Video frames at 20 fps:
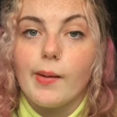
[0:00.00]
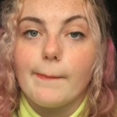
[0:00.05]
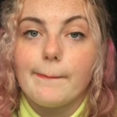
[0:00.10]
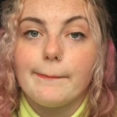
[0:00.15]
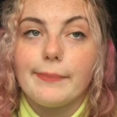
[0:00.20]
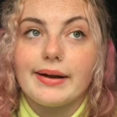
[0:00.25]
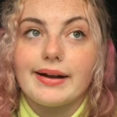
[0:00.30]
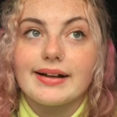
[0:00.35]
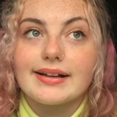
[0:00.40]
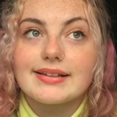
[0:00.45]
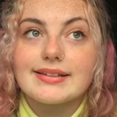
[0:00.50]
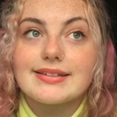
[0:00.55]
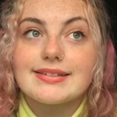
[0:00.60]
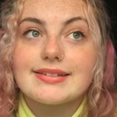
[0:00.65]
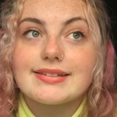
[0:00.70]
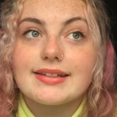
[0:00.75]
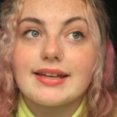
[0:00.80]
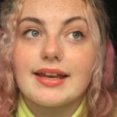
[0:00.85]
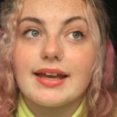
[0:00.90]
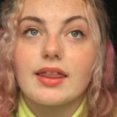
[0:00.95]

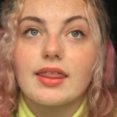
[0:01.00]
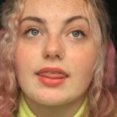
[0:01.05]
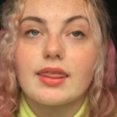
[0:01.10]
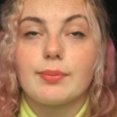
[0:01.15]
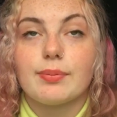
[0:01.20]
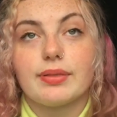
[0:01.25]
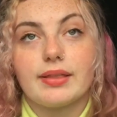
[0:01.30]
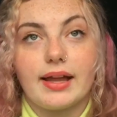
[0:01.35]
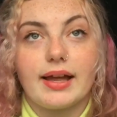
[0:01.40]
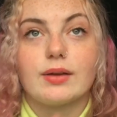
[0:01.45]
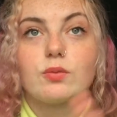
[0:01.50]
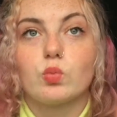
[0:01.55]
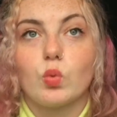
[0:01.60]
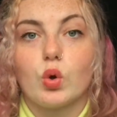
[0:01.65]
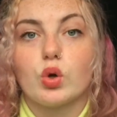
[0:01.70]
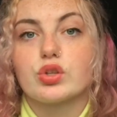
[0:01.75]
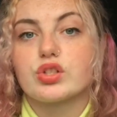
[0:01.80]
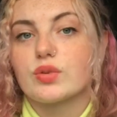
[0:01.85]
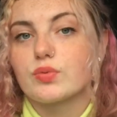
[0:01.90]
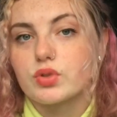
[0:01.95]
but the plan
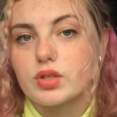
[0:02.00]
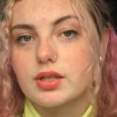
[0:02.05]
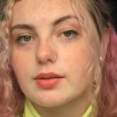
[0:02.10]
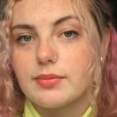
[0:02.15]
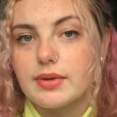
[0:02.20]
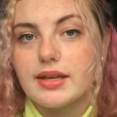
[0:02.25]
was I was going to